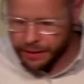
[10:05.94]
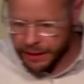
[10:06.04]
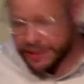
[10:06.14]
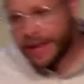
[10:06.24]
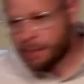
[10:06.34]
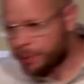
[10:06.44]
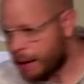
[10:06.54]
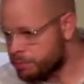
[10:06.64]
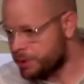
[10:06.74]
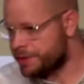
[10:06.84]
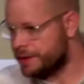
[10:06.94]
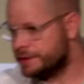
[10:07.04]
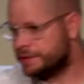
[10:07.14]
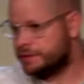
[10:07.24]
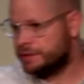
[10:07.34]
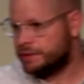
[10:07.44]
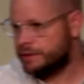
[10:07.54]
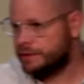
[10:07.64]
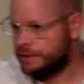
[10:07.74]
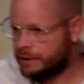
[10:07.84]
And they had a problem with
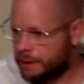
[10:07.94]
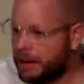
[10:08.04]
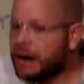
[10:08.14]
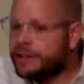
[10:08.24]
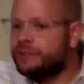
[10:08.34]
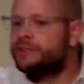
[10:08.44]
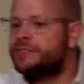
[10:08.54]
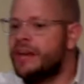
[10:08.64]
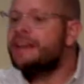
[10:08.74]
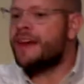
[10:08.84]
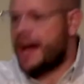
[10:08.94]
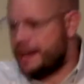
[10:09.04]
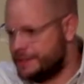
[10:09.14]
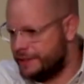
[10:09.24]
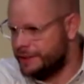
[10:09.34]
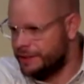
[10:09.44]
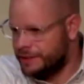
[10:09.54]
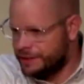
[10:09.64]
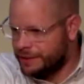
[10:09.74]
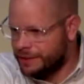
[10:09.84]
this. I mean, how can you say that?
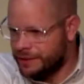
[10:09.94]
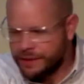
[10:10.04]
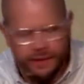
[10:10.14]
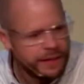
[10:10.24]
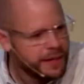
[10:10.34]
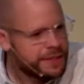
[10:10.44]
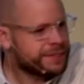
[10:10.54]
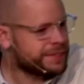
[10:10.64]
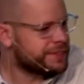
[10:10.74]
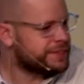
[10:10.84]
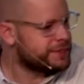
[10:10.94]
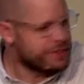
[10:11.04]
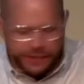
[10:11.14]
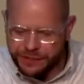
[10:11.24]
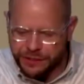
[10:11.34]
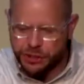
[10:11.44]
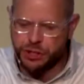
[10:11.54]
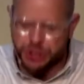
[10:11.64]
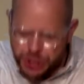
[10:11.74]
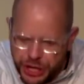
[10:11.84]
This is
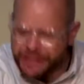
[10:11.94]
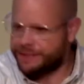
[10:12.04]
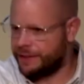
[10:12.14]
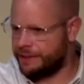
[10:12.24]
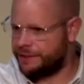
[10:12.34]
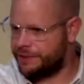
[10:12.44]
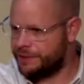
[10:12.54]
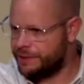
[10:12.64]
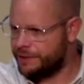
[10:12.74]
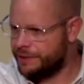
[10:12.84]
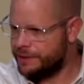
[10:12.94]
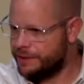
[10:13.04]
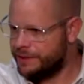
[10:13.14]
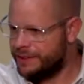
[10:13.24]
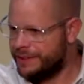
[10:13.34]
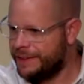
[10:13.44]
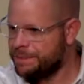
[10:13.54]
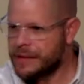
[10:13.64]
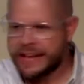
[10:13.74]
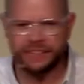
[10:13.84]
Jesus.
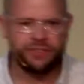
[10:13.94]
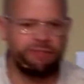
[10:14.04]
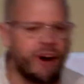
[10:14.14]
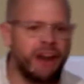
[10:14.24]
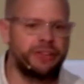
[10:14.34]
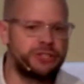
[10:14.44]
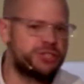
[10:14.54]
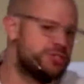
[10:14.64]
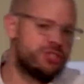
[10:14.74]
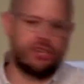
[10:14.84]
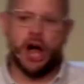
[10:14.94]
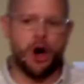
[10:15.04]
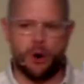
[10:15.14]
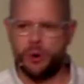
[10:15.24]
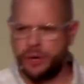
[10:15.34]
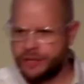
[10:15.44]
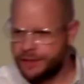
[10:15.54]
His father's Joe.